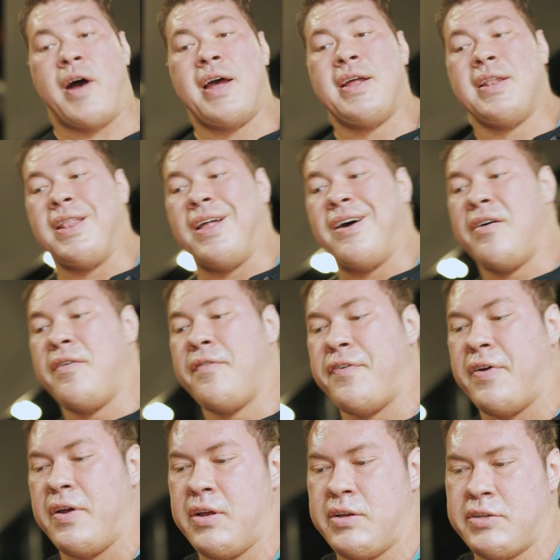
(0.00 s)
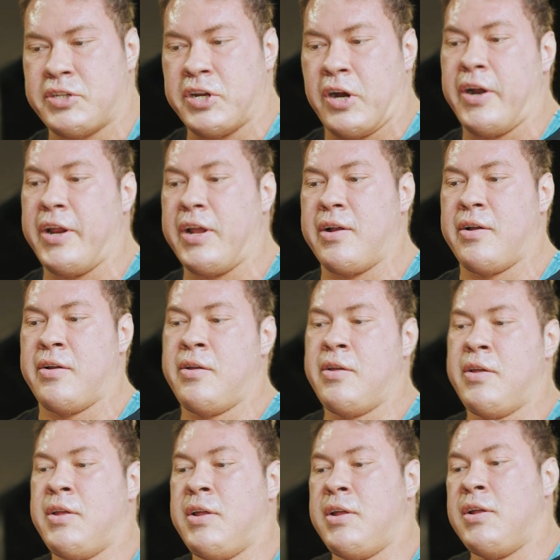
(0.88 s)
I love starting
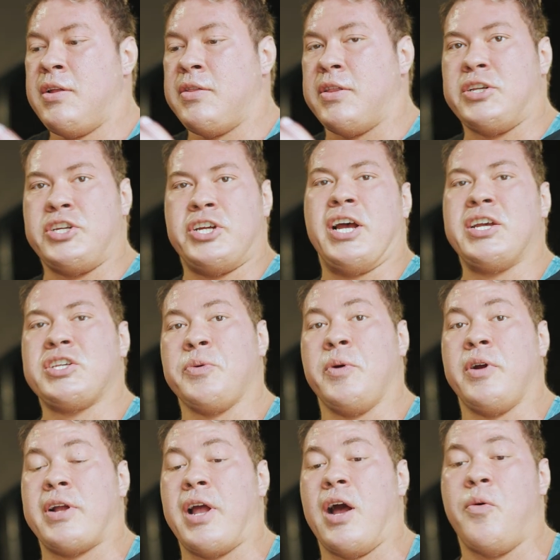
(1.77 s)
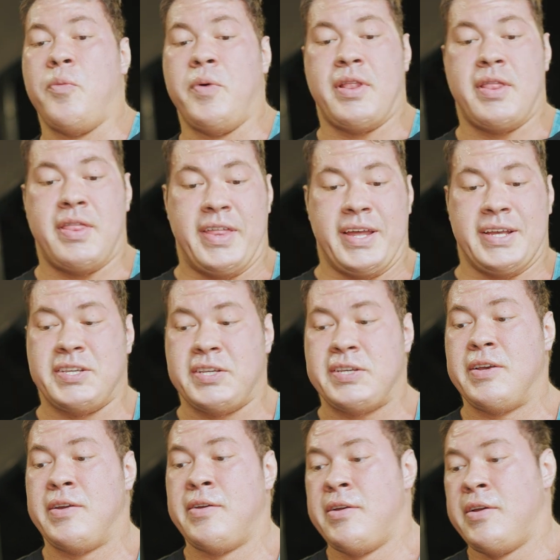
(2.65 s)
the chest workout with
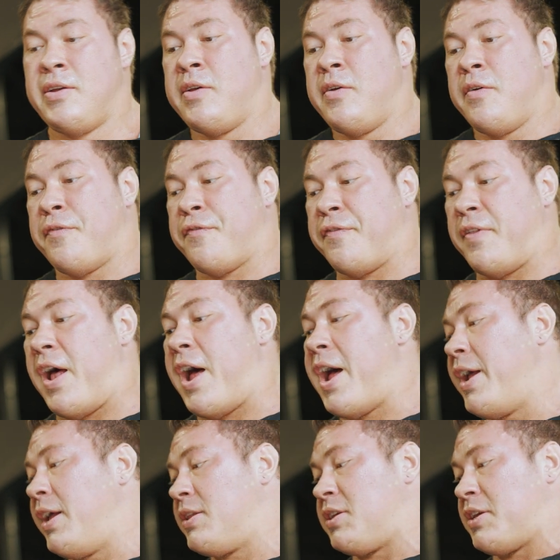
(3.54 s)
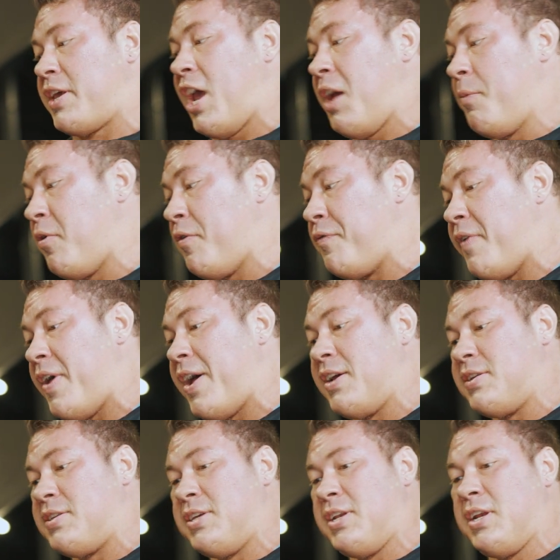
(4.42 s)
this fly. It's a cable
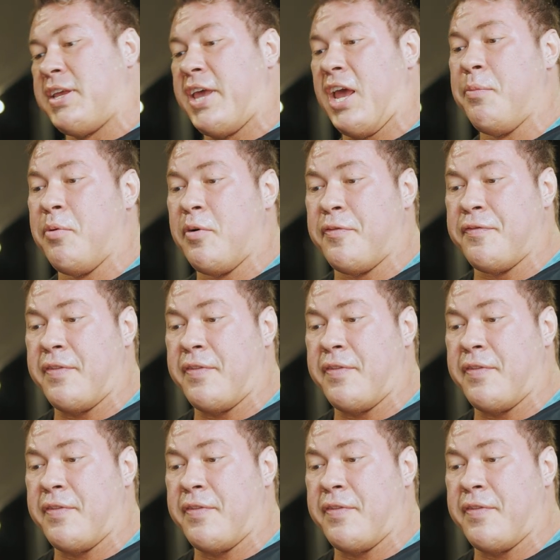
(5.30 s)
fly, seated cable